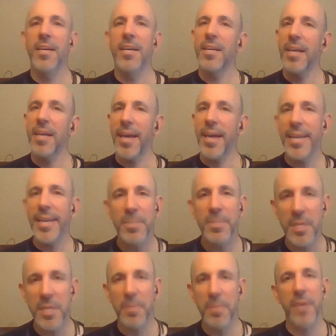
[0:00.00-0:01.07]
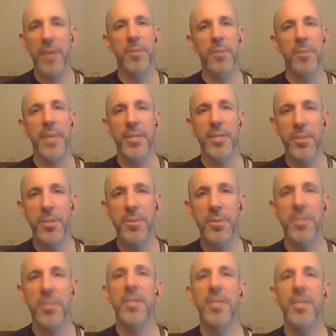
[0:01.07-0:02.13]
I hate to be the bearer of bad news,
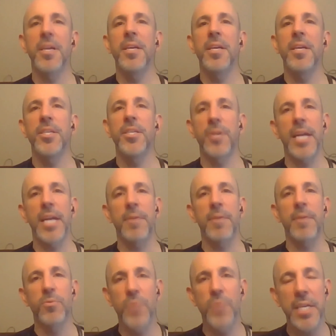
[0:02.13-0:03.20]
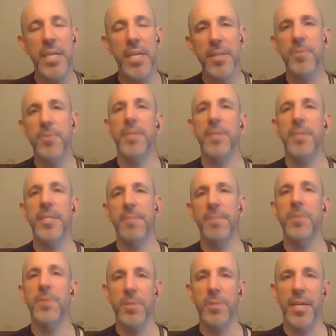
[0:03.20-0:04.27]
you're going to have a really, really
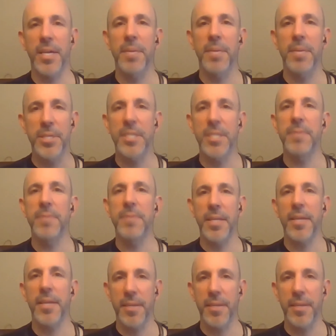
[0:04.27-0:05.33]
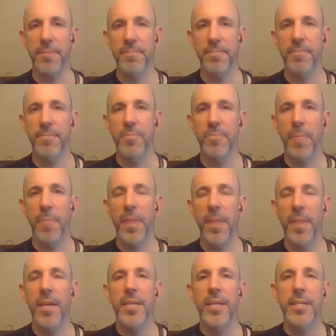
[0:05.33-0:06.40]
difficult time achieving that thing.
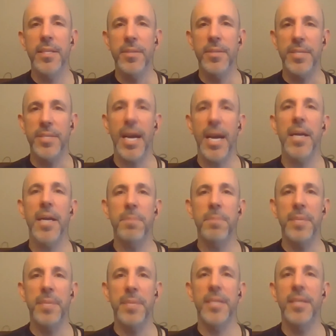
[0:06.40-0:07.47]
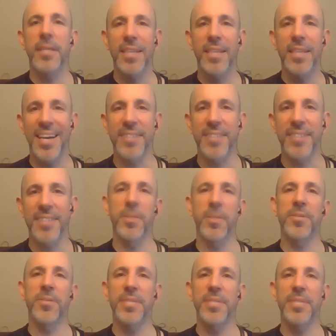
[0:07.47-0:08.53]
There's got to be consequence.
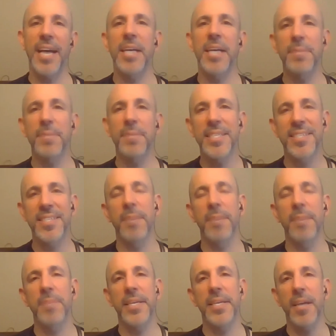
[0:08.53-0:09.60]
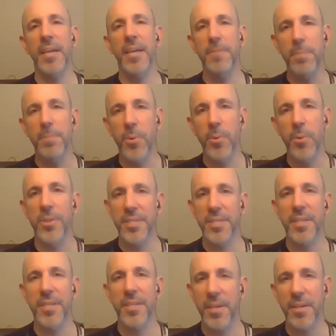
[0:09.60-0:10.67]
There's got to be something of importance
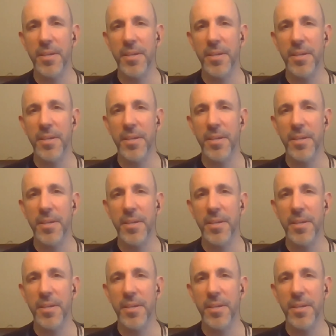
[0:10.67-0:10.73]
there.